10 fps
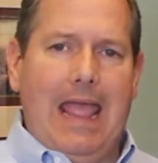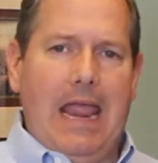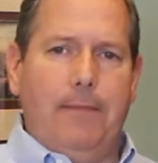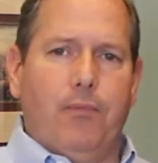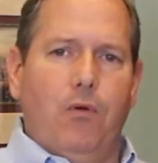
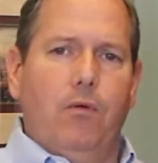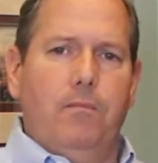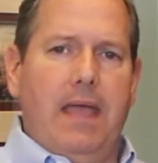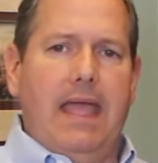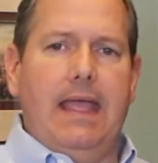
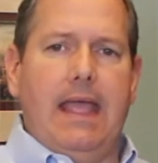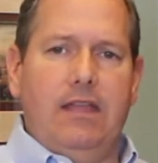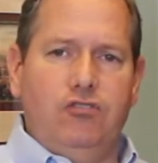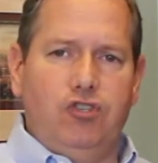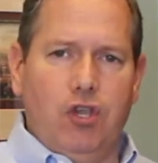April,
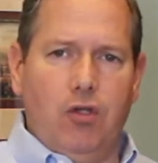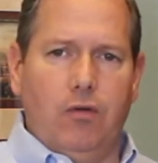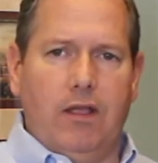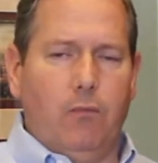May, and June.